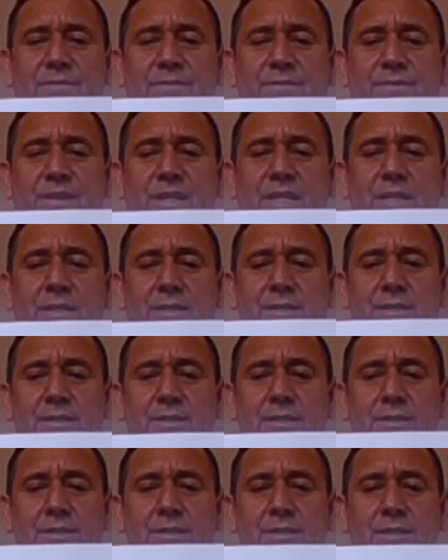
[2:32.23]

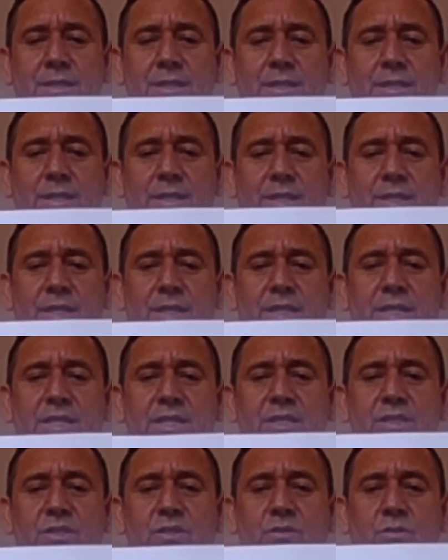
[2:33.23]
feels and
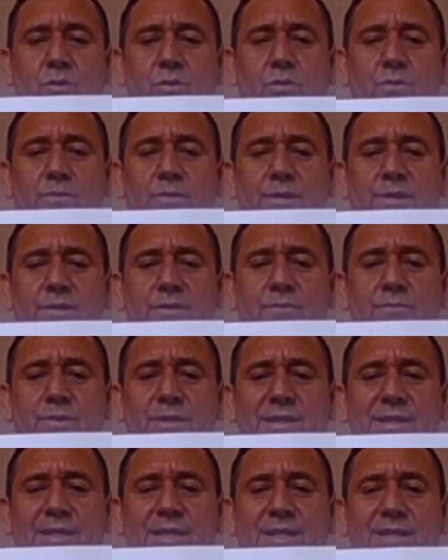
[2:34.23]
is covered
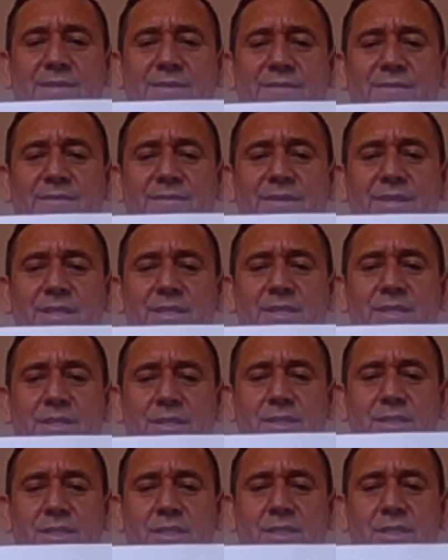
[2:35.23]
with little
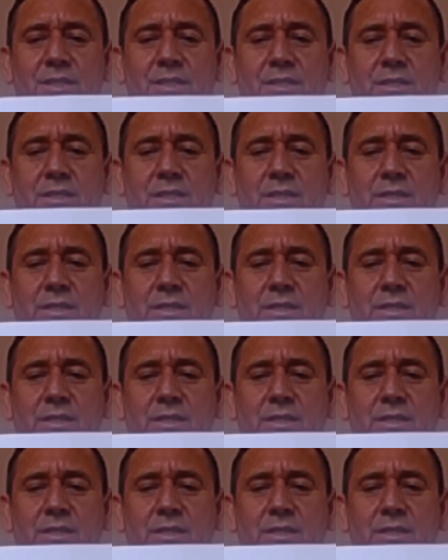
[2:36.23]
ridges.